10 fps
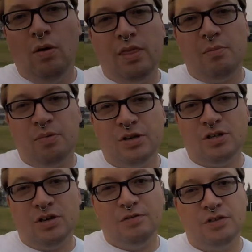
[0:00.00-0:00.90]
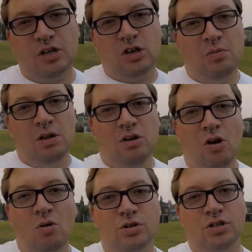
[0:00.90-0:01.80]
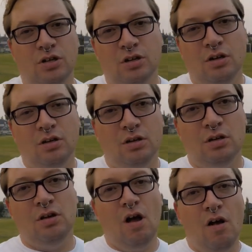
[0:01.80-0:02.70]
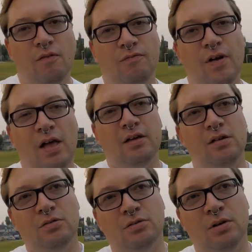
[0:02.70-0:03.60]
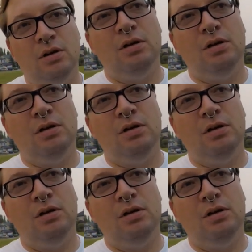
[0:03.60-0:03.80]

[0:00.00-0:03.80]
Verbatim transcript: One that preserves the human notion of value